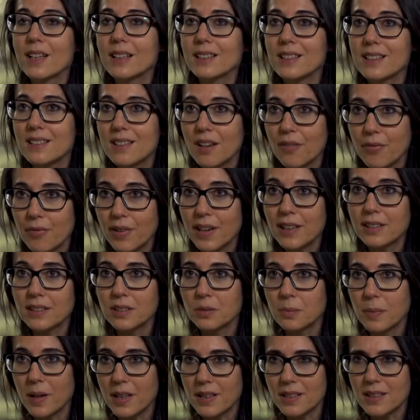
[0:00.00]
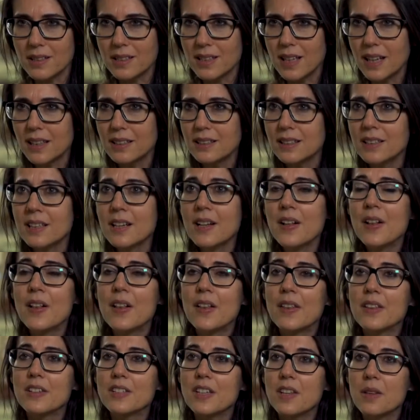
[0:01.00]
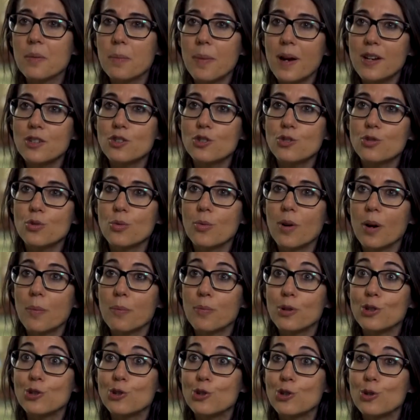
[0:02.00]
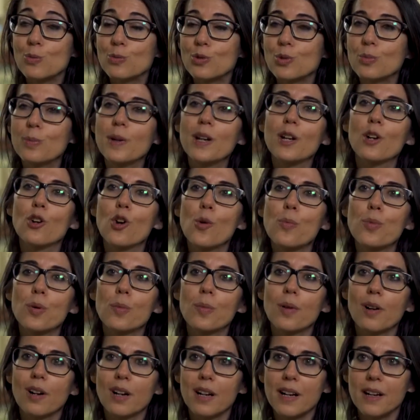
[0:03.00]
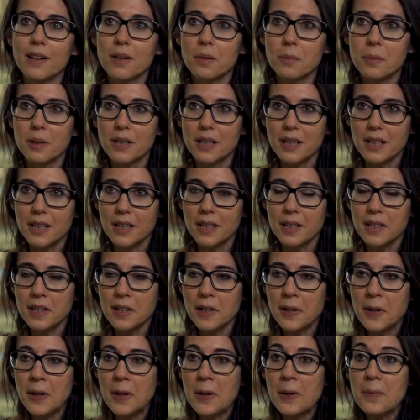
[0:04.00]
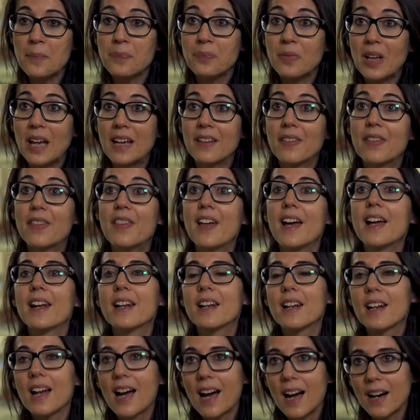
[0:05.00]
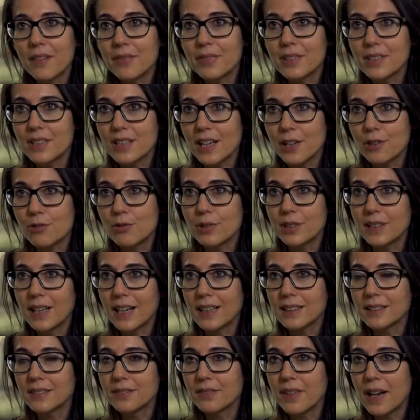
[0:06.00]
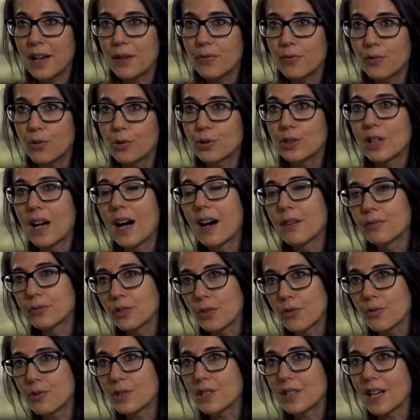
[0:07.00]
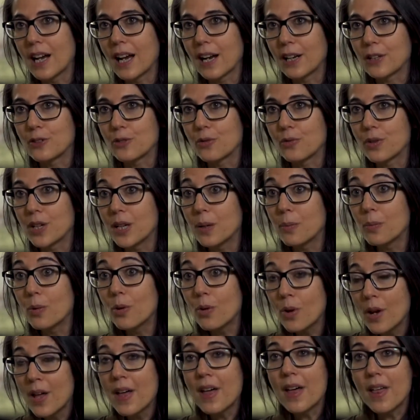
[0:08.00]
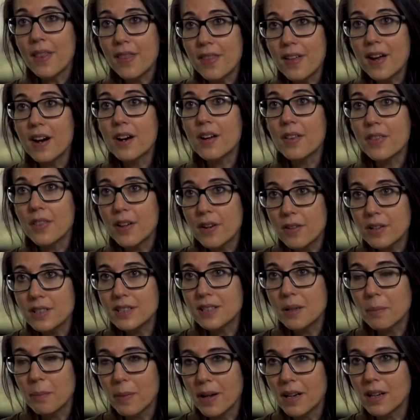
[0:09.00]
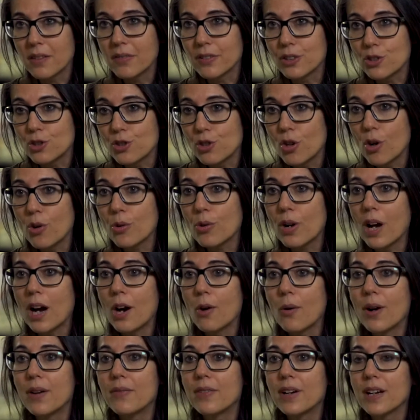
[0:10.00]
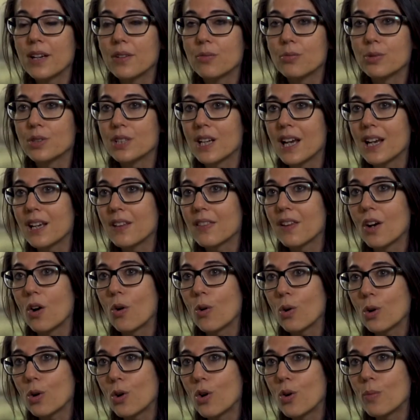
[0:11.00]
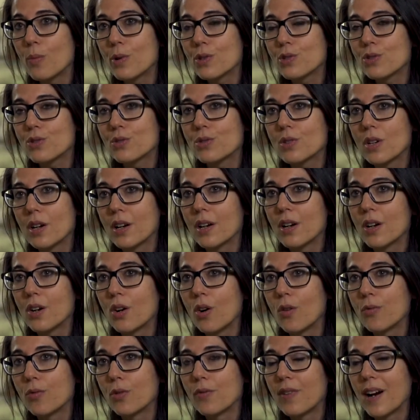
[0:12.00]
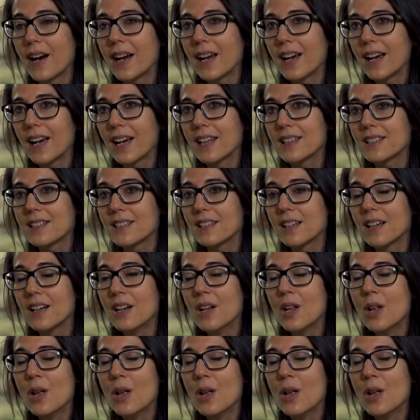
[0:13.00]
that is affected by the study. These are the patients who are presumed to be inoperable in the beginning and then have a such reductive effort after three cycles of chemo. There is a benefit shown. However, if we take the all-comers of ovarian cancer,